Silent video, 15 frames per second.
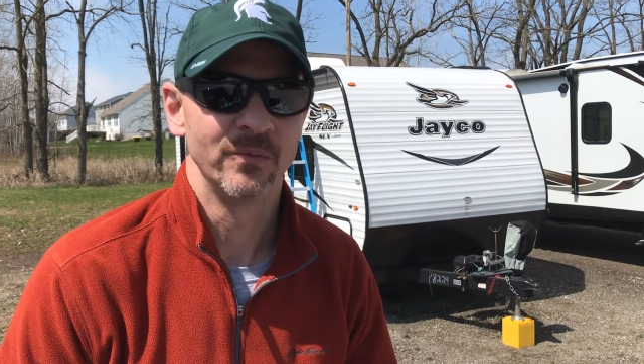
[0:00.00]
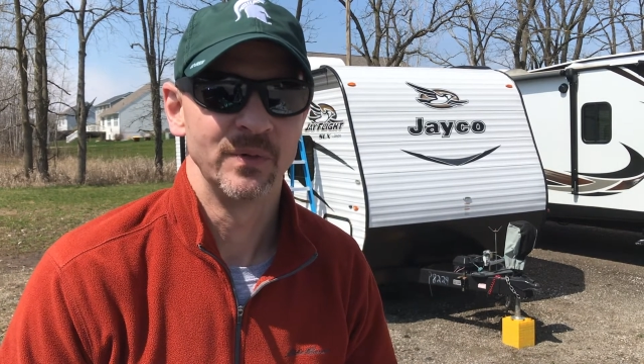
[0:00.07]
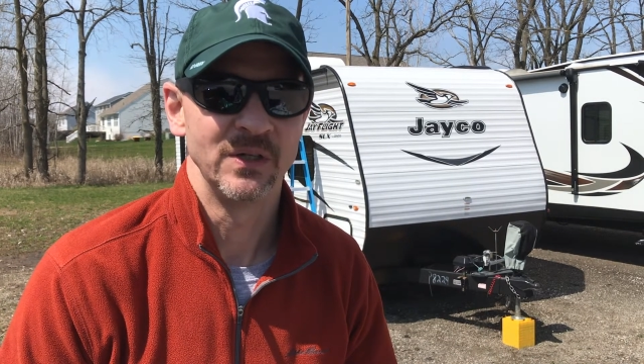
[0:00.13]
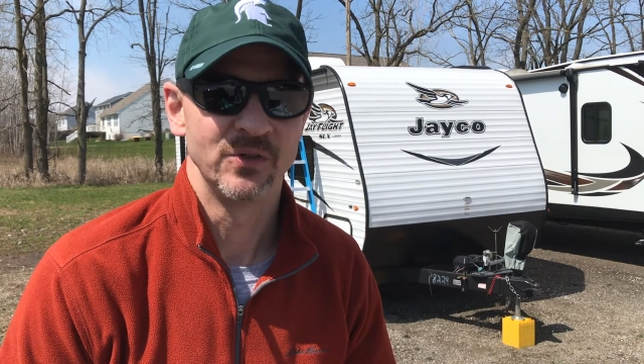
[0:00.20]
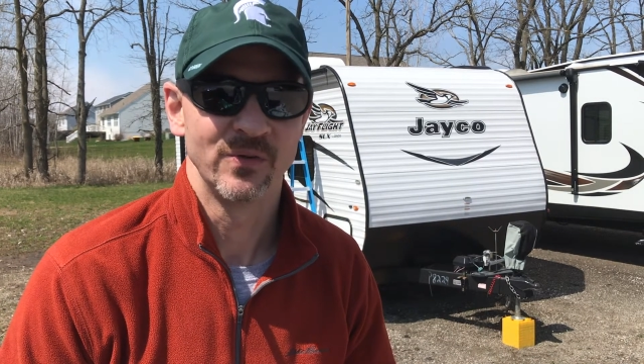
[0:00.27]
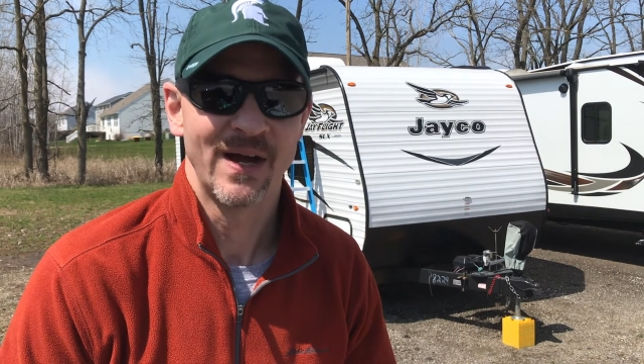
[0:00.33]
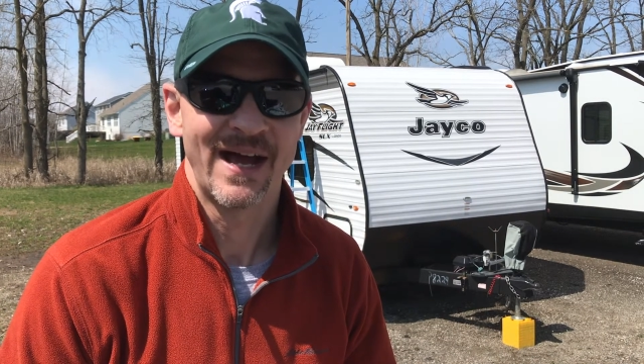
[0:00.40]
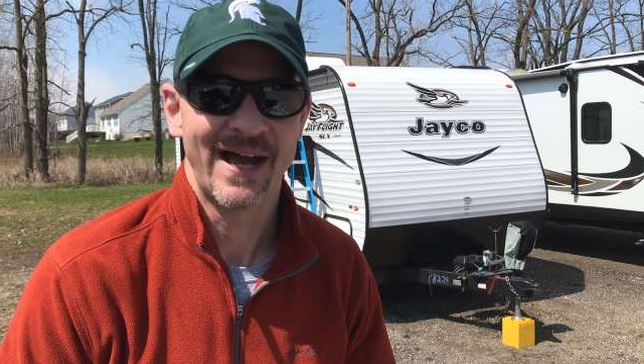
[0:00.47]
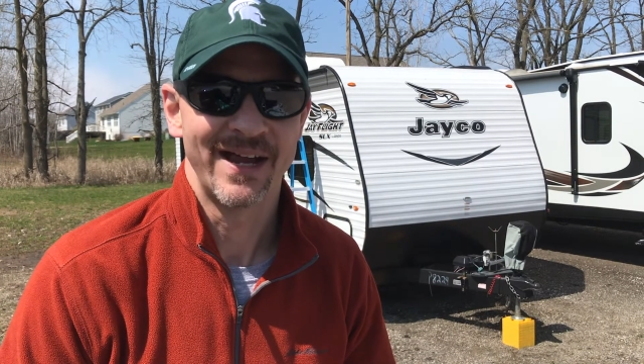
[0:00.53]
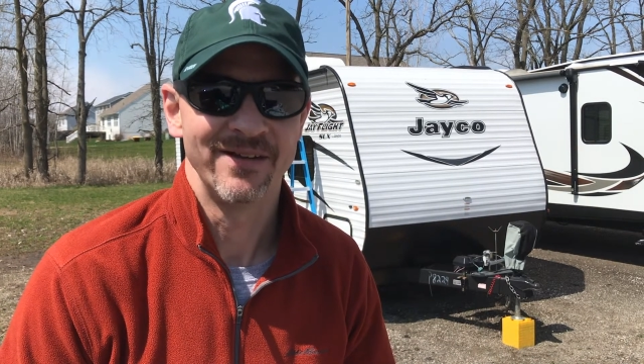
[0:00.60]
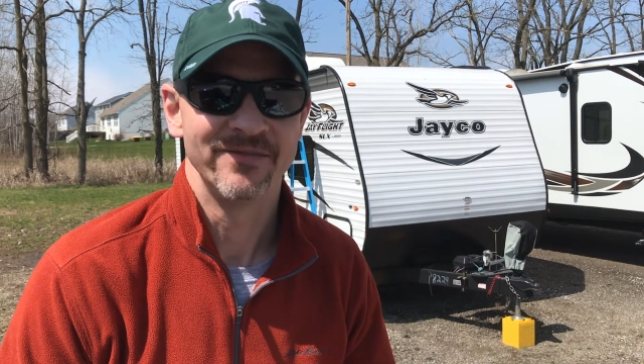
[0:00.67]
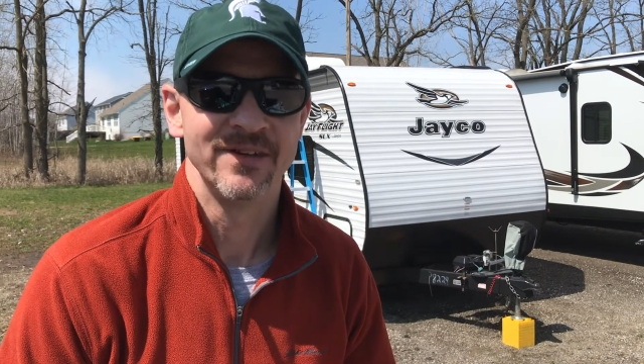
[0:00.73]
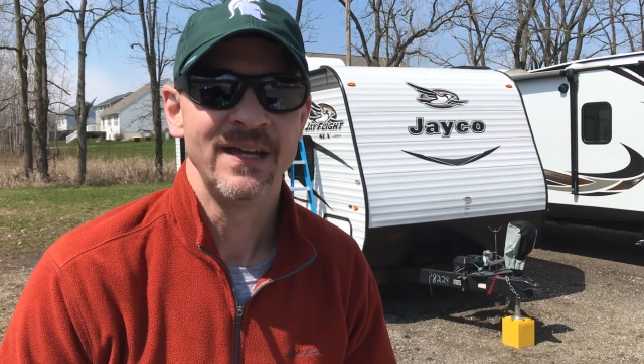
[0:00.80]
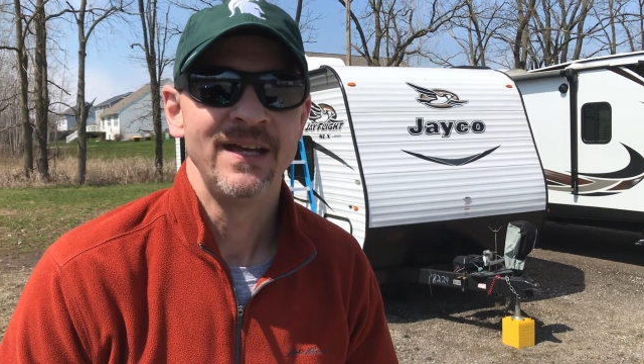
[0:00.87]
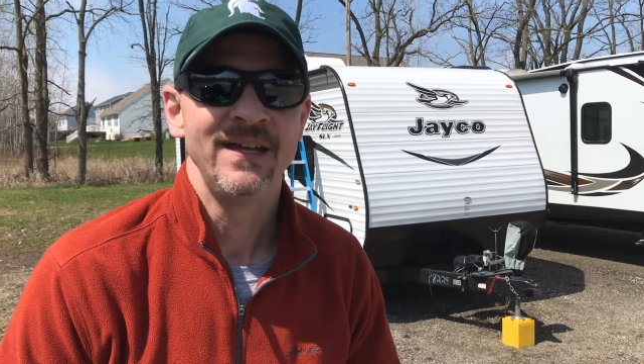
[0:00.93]
we
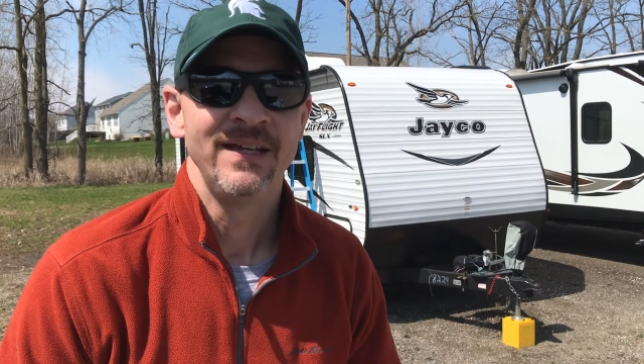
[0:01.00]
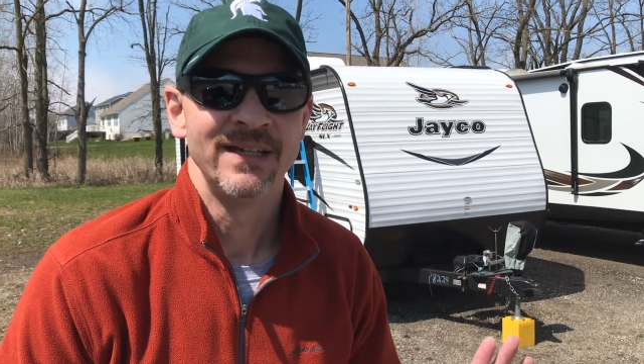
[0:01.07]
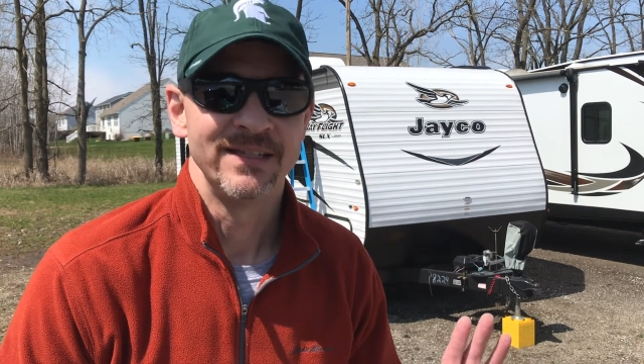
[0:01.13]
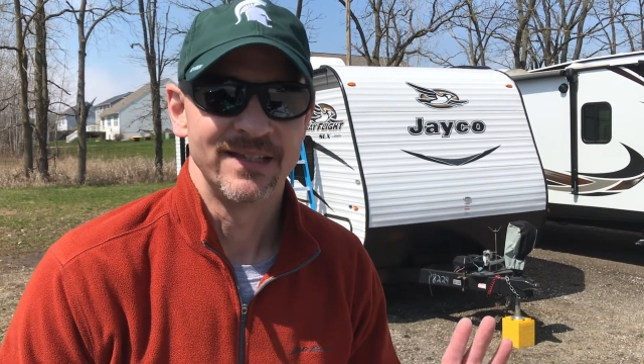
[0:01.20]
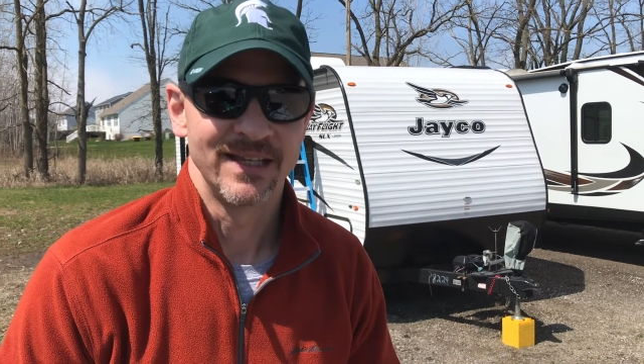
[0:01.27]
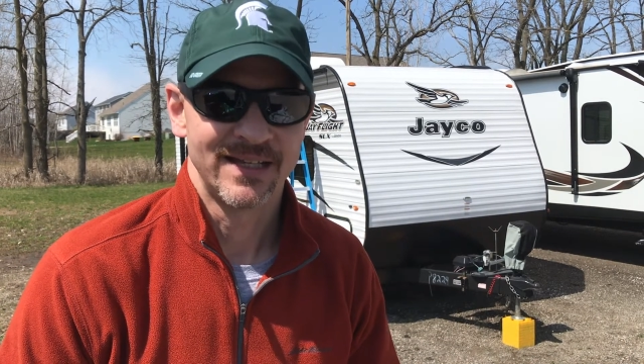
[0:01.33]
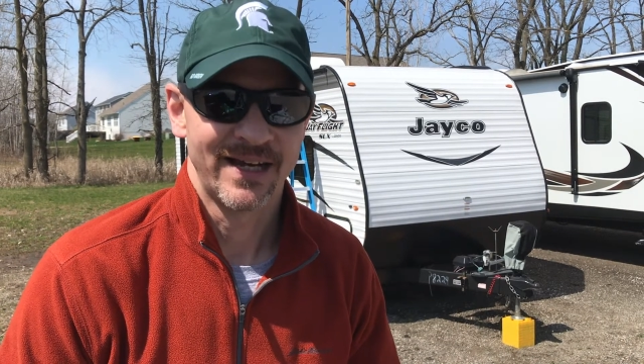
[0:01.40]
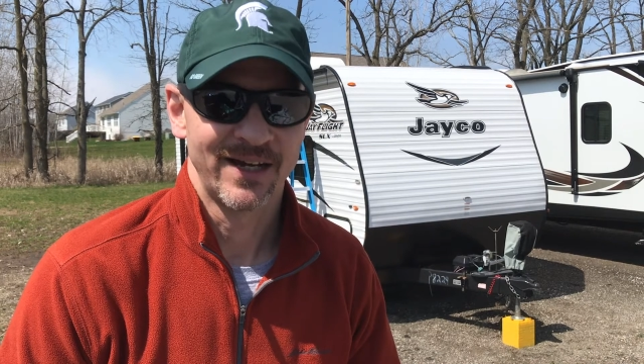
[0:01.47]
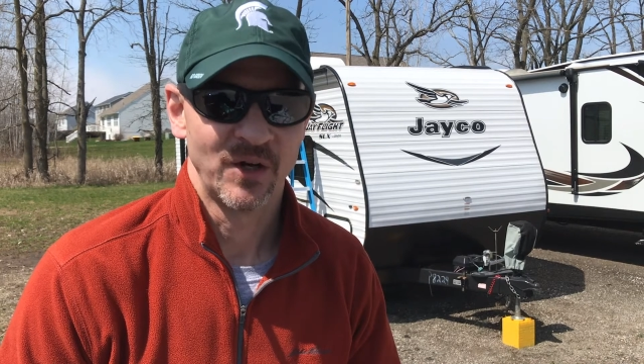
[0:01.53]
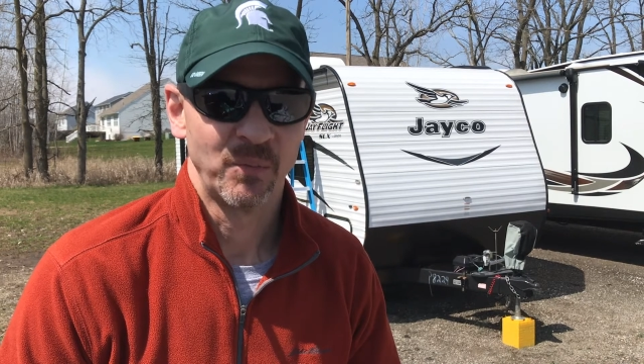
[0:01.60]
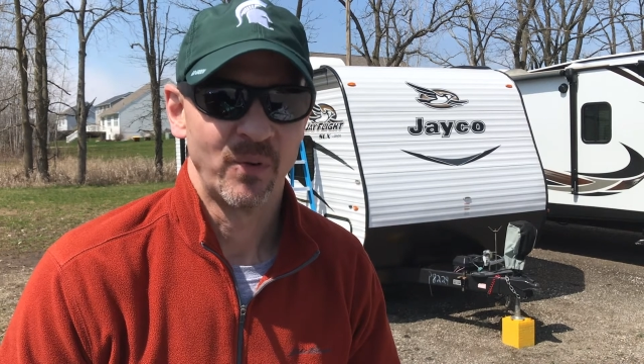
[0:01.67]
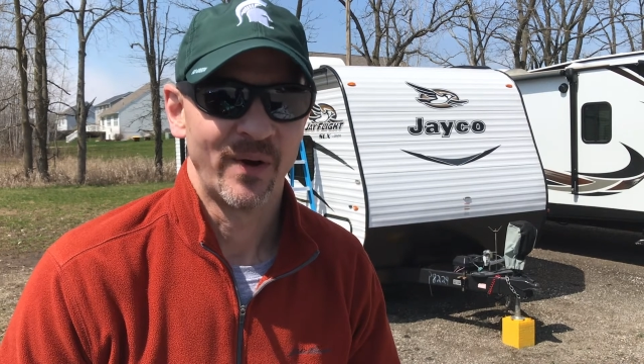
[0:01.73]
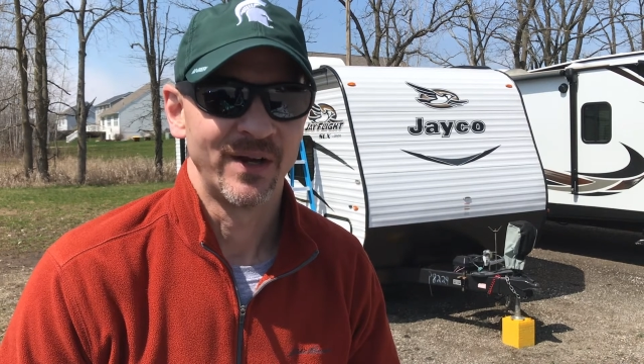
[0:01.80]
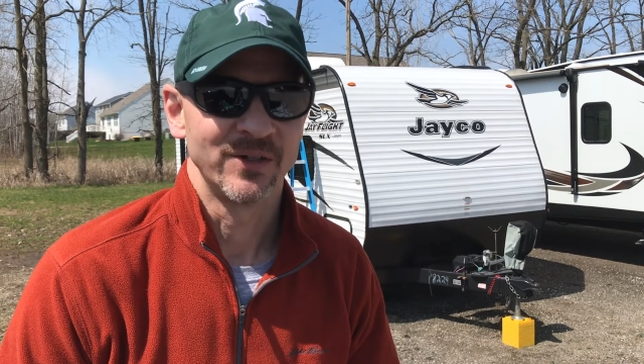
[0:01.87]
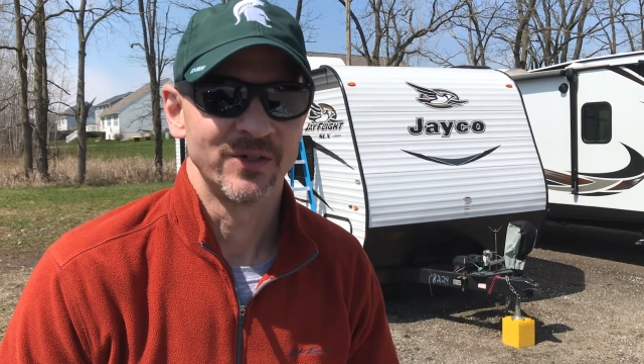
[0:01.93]
drive is the tire
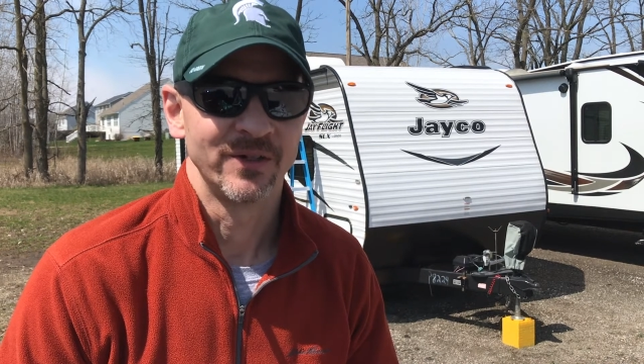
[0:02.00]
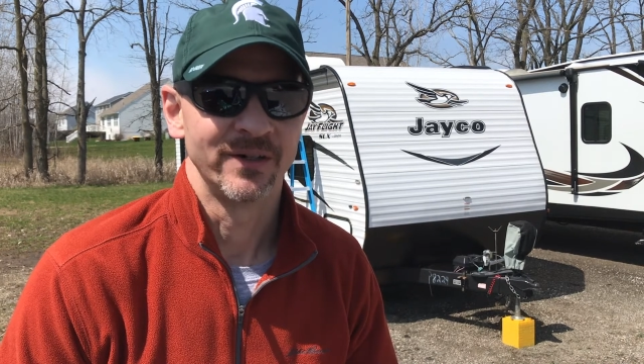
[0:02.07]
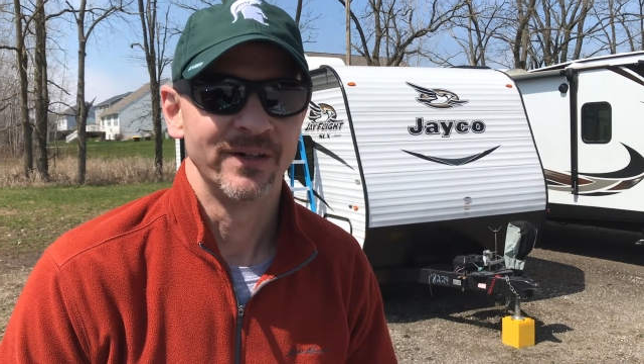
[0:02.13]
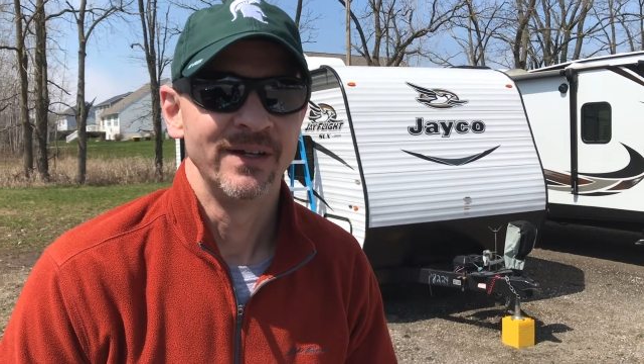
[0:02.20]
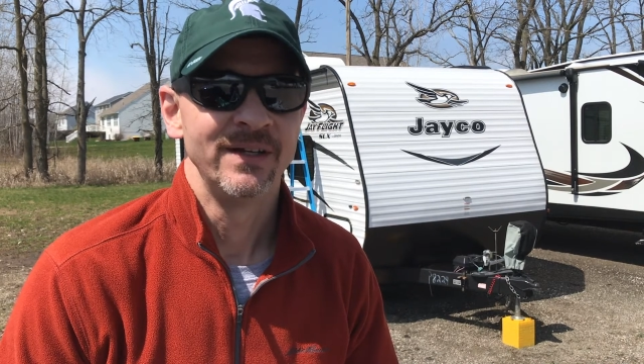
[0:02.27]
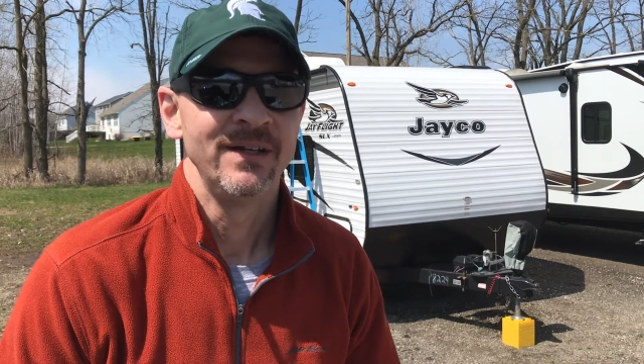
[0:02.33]
pressure.